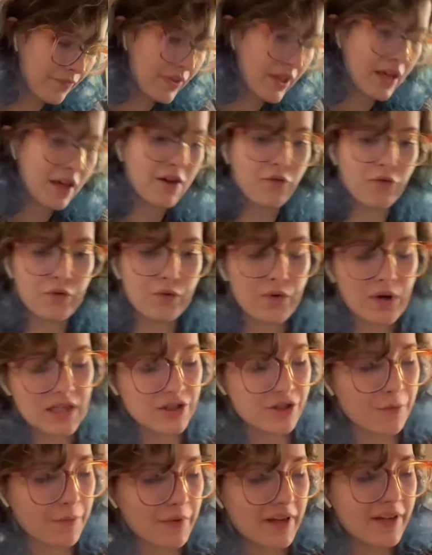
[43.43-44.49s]
if you've watched
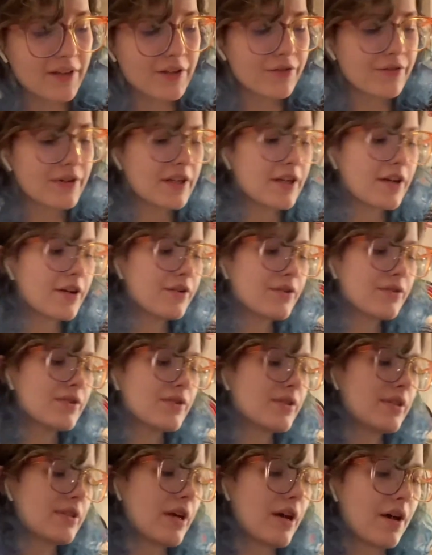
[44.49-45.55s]
some of my other
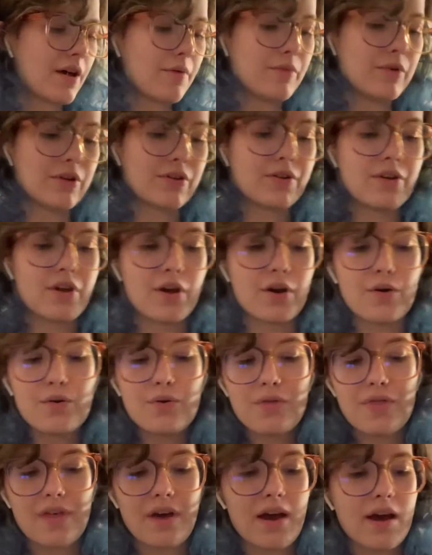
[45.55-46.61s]
videos, you'll
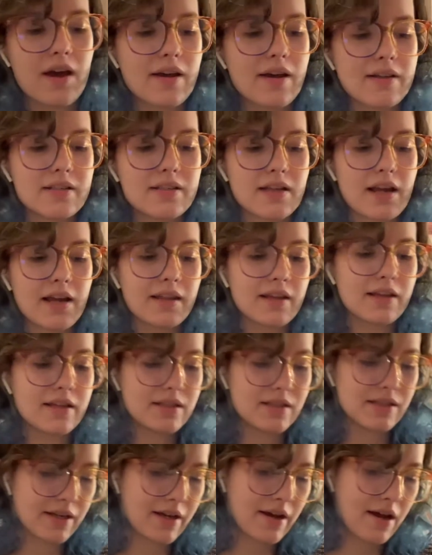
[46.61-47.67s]
know that I like
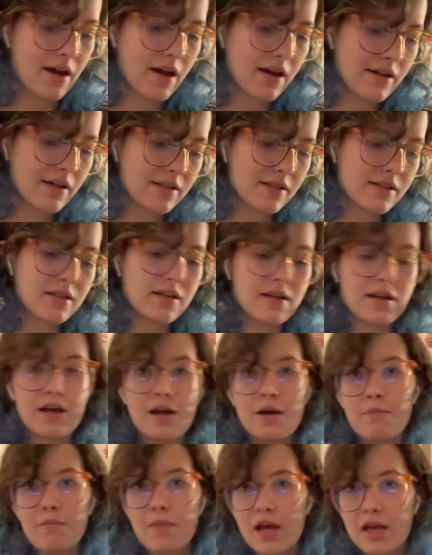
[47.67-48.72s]
to cut
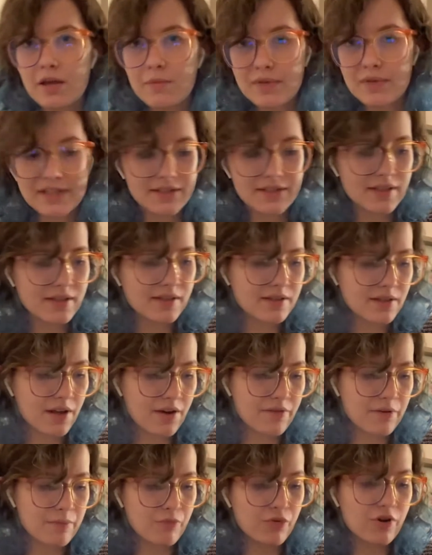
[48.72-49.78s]
my pieces
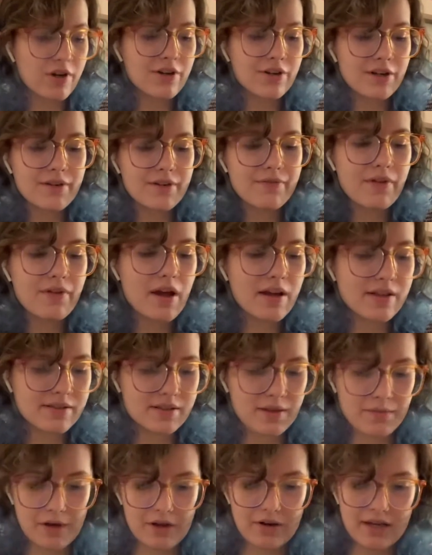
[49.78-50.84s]
of embroidery floss
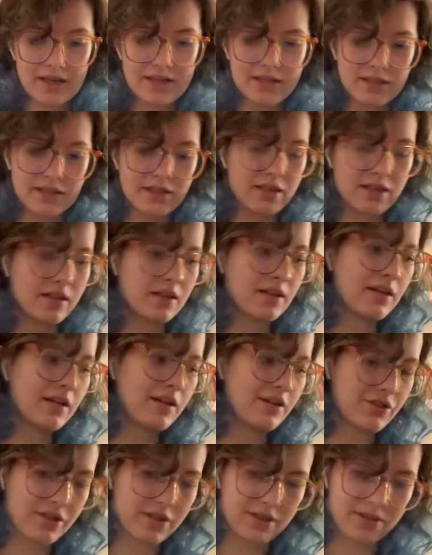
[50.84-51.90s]
about 18
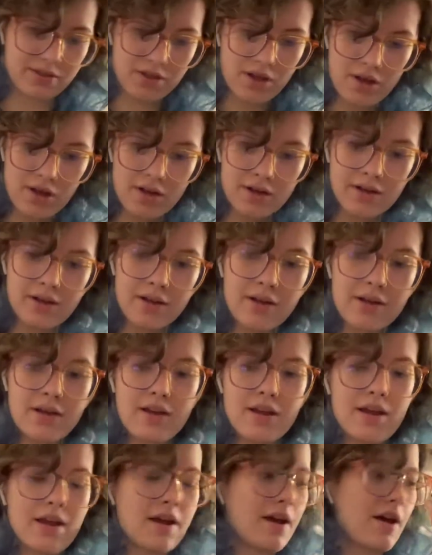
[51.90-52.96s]
inches long,
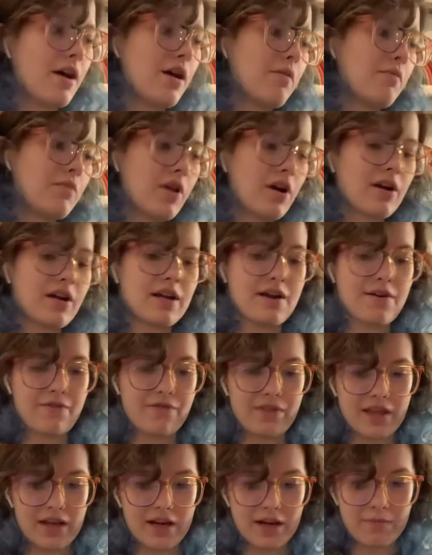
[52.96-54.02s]
long enough
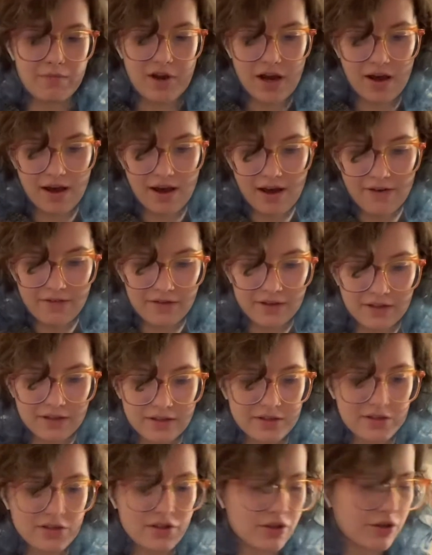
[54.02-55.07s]
that I'm not
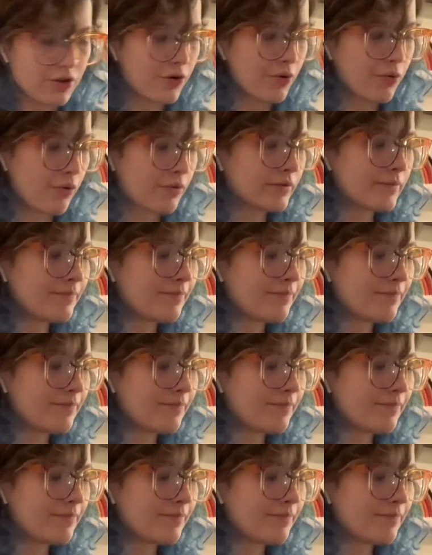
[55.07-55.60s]
having to